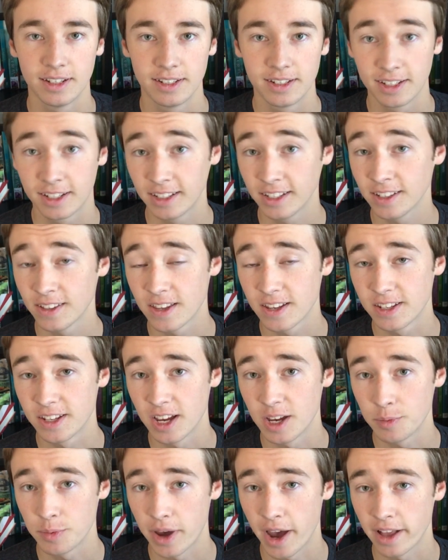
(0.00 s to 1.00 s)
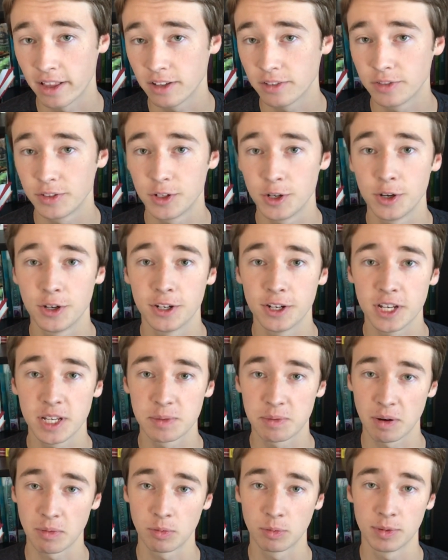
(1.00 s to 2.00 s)
To clear this up, Alan Fiducia is
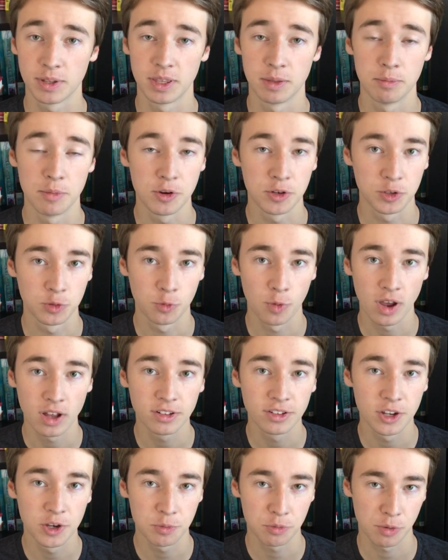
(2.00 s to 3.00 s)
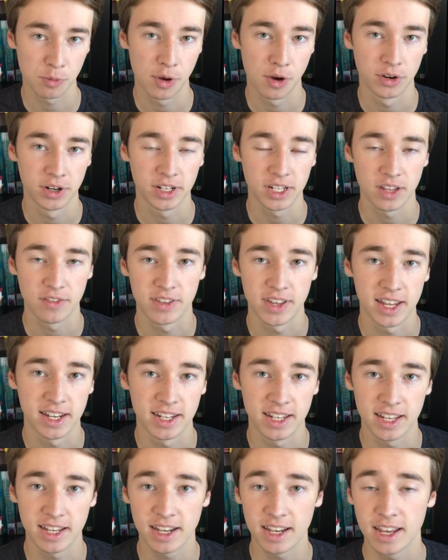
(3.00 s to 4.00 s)
probably the most well-known proponent of the
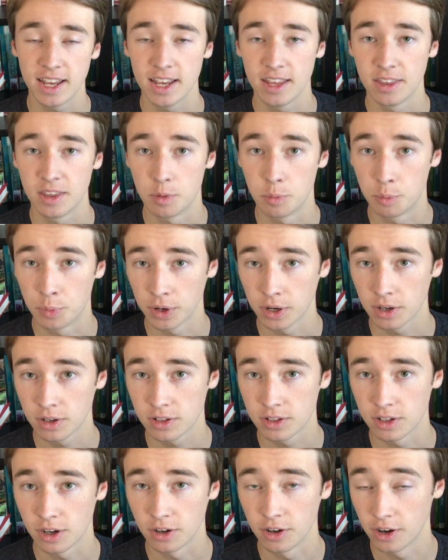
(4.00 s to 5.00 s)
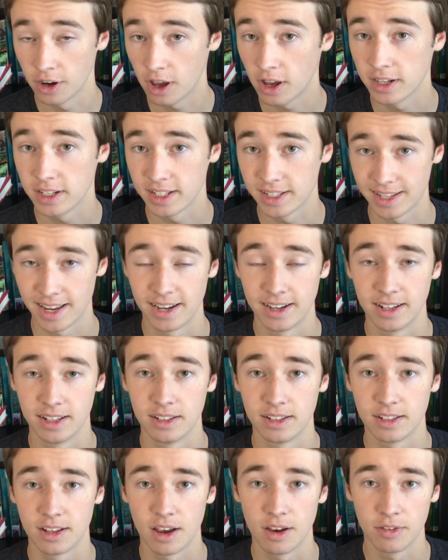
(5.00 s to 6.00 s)
idea that birds are not
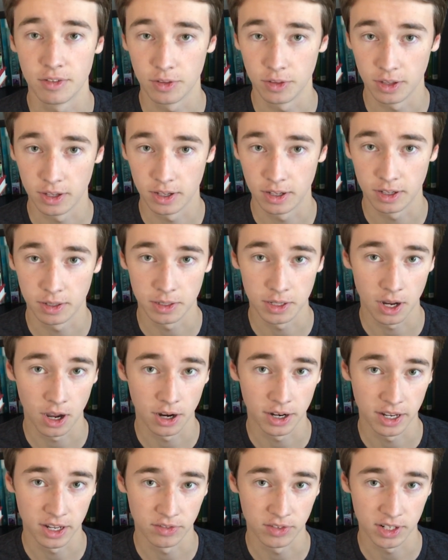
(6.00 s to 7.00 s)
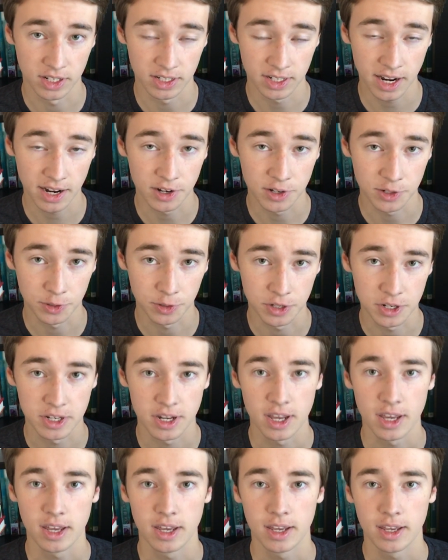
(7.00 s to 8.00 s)
descendants of the non-avian dinosaurs.
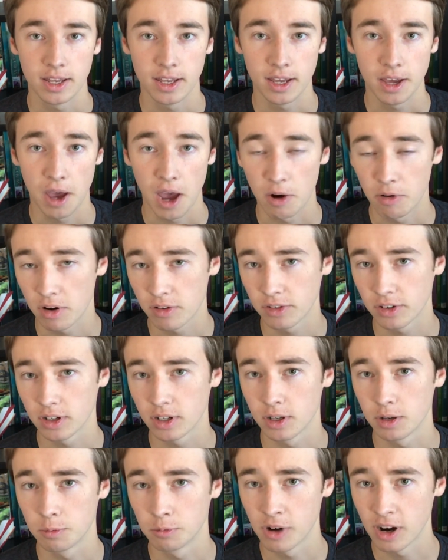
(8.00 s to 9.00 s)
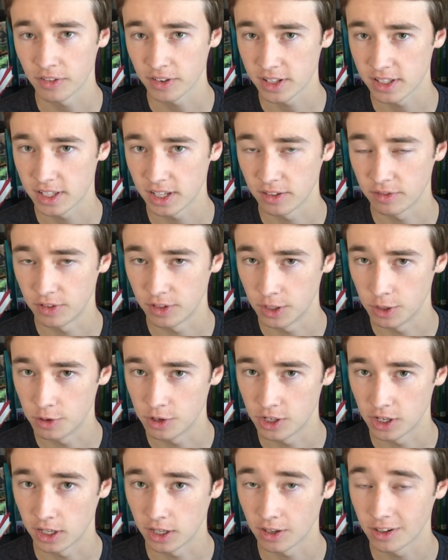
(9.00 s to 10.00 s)
However, referencing
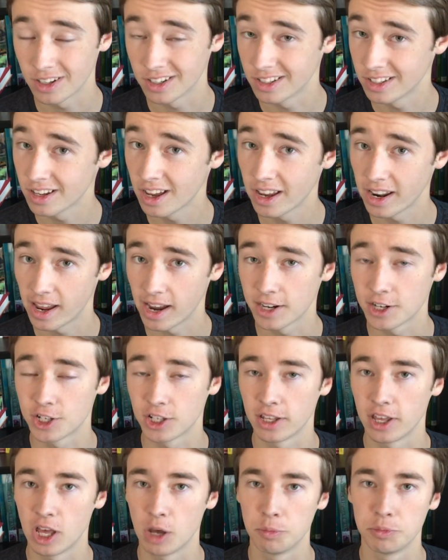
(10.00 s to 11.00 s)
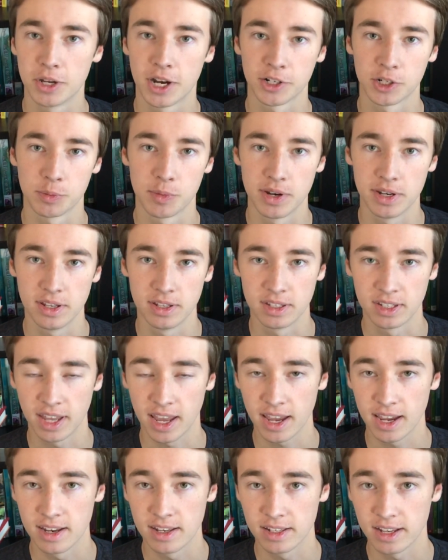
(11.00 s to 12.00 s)
Fiducia here does not actually help Dr. Menton's
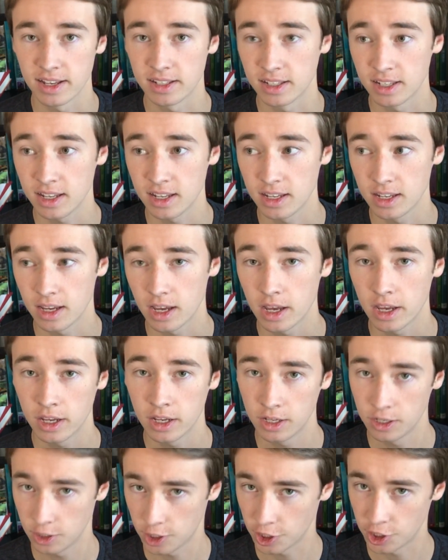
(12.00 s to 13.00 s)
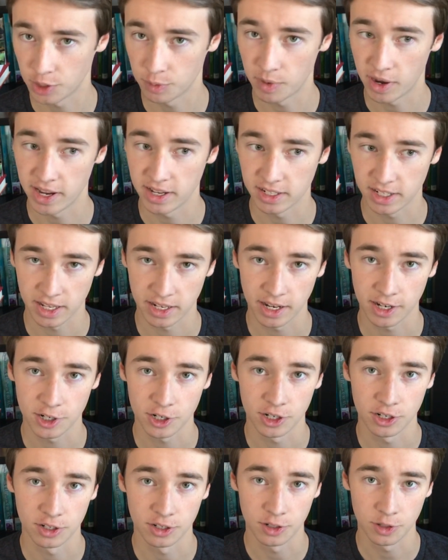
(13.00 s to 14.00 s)
case, as he, judging by his
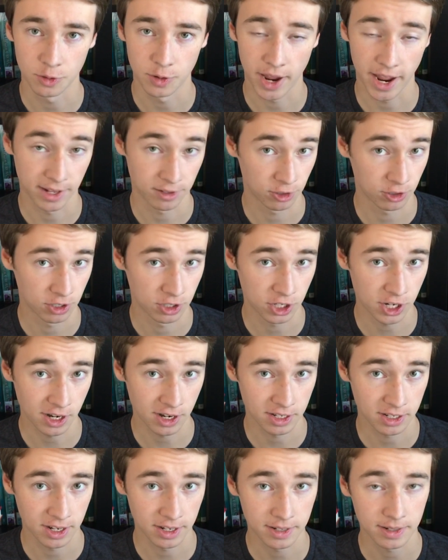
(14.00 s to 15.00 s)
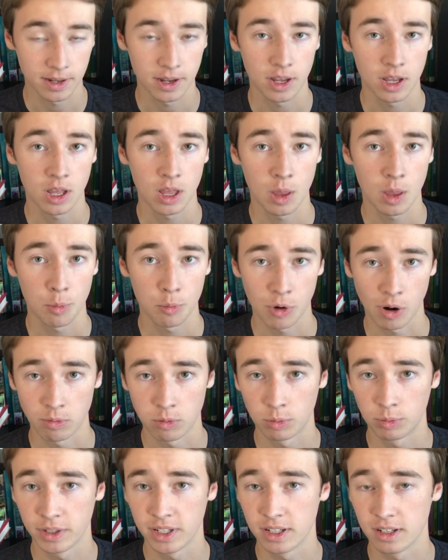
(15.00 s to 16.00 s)
connection to Answers in Genesis,
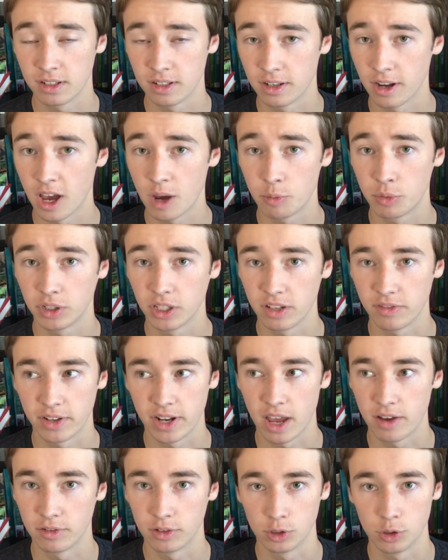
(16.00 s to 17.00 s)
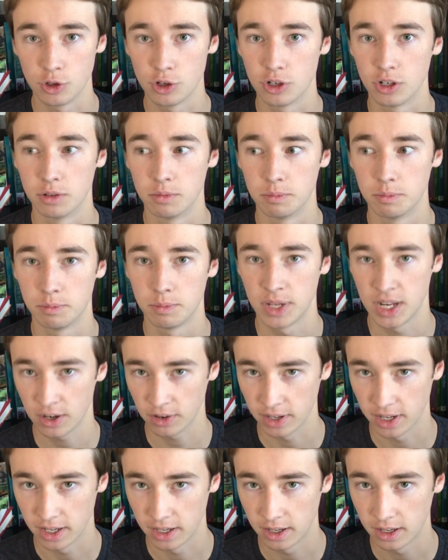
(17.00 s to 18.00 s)
probably does not believe in evolution,
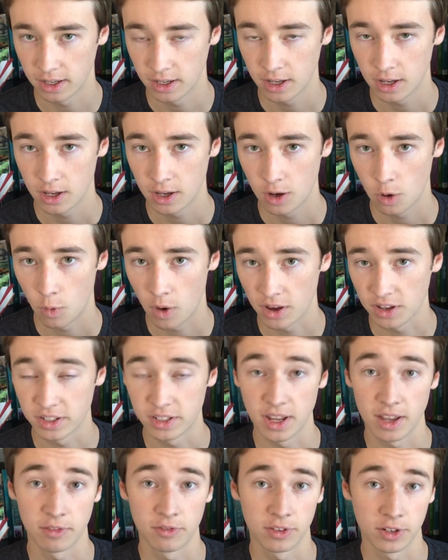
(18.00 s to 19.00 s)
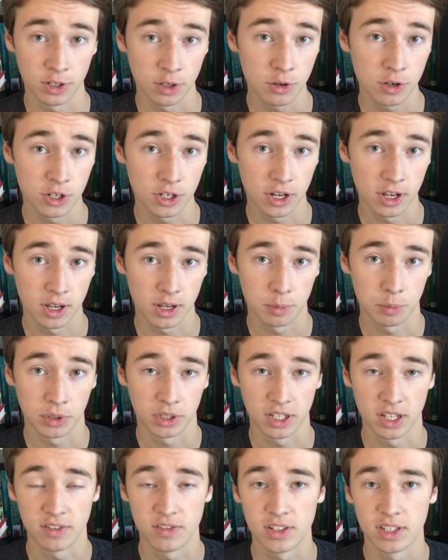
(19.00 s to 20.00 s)
period, whilst Fiducia
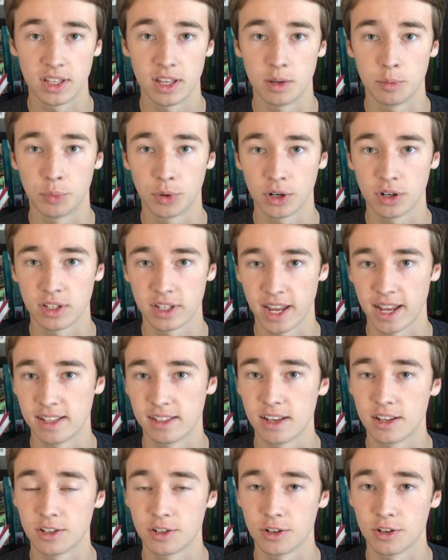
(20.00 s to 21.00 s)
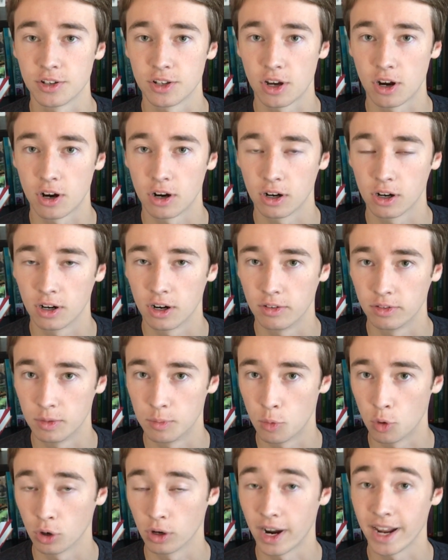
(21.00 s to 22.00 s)
believes that birds' ancestors are of a
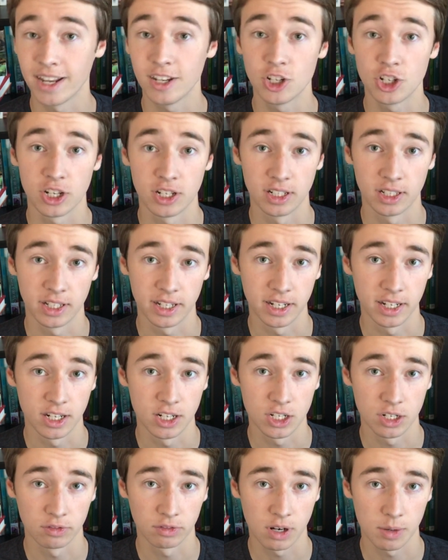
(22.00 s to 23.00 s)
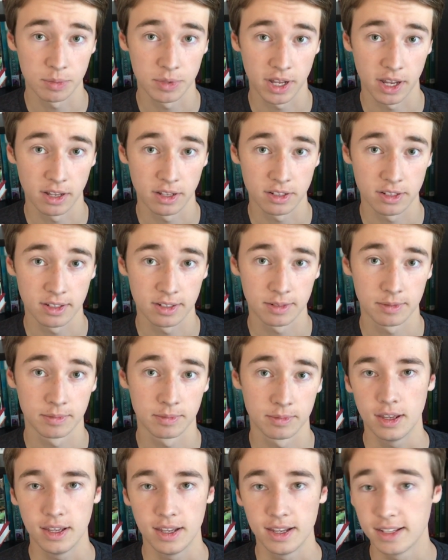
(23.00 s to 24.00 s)
more ancient lineage of reptiles.
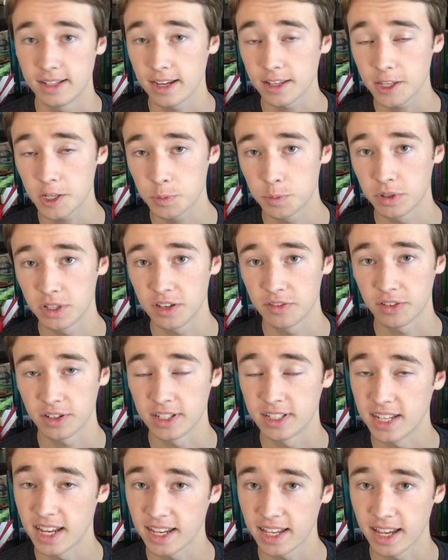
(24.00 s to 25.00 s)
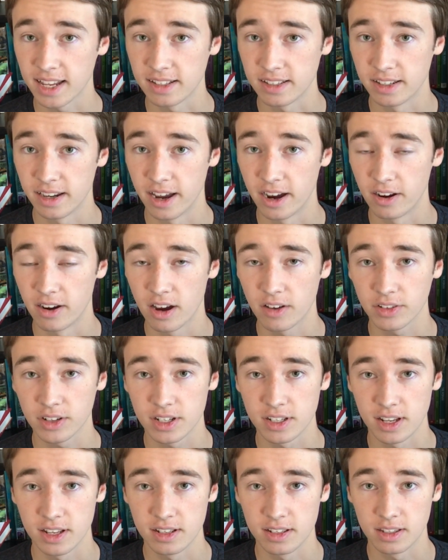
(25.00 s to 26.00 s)
He's held this belief for decades now, ever
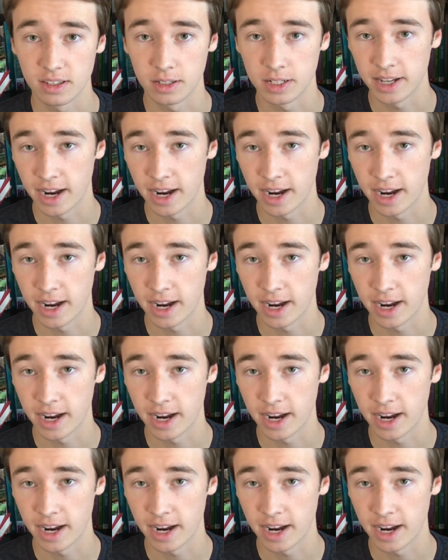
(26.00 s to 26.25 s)
since the